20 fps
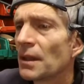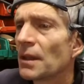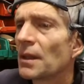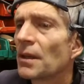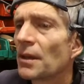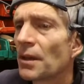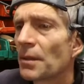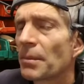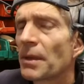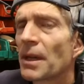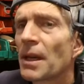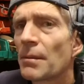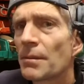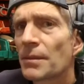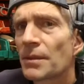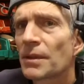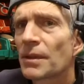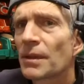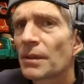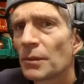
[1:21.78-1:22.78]
R P
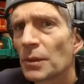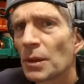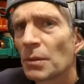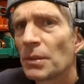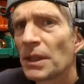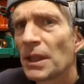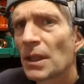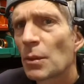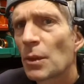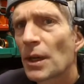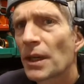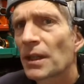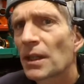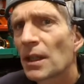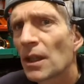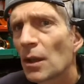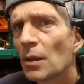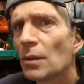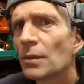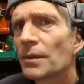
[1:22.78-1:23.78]
Ms will be quite
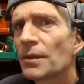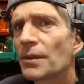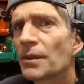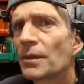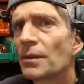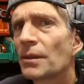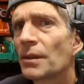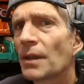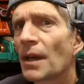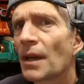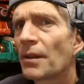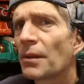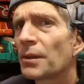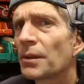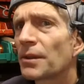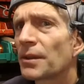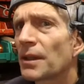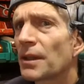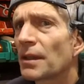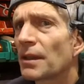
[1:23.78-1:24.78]
low, so I don't
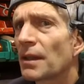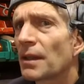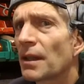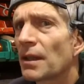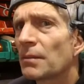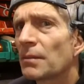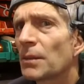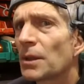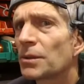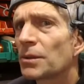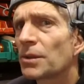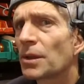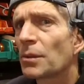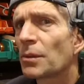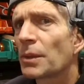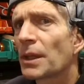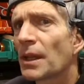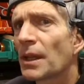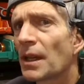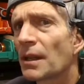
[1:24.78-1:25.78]
think the motor
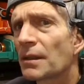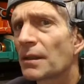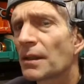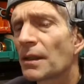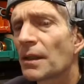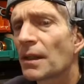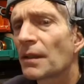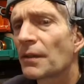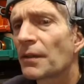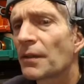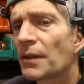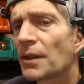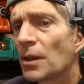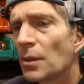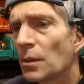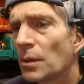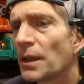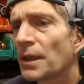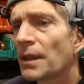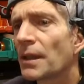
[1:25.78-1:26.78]
will get enough
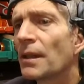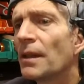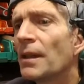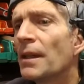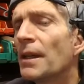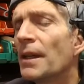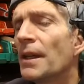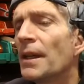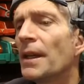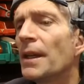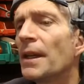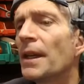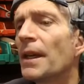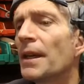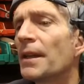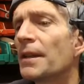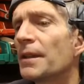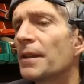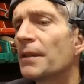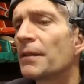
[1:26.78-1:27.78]
cooling.
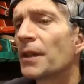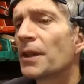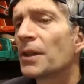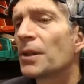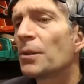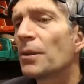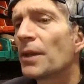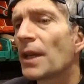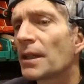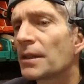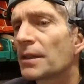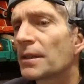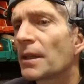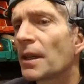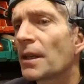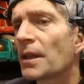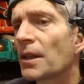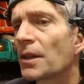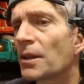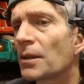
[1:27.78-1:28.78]
And if I do that,
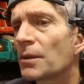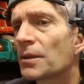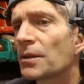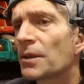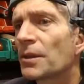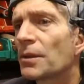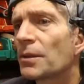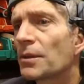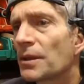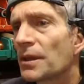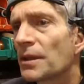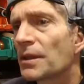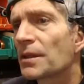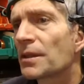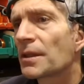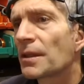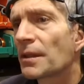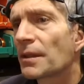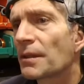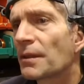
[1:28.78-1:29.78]
I can also use
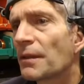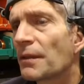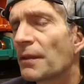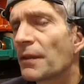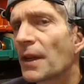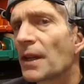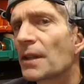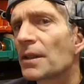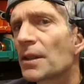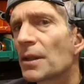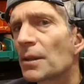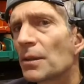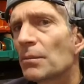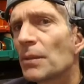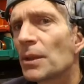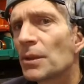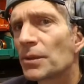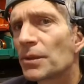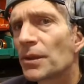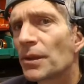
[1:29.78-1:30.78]
this fan-cooled
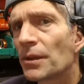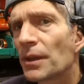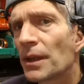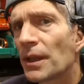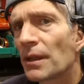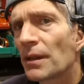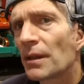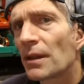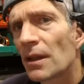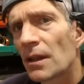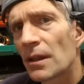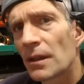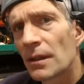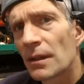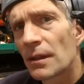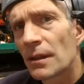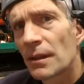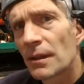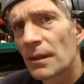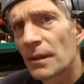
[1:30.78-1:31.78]
motor in
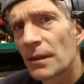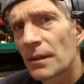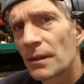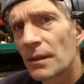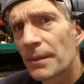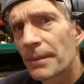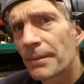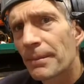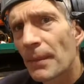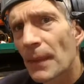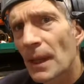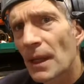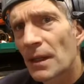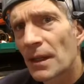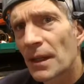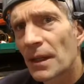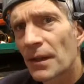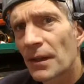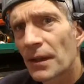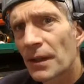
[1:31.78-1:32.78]
the
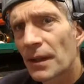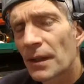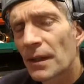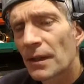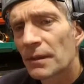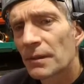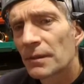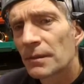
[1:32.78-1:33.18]
electric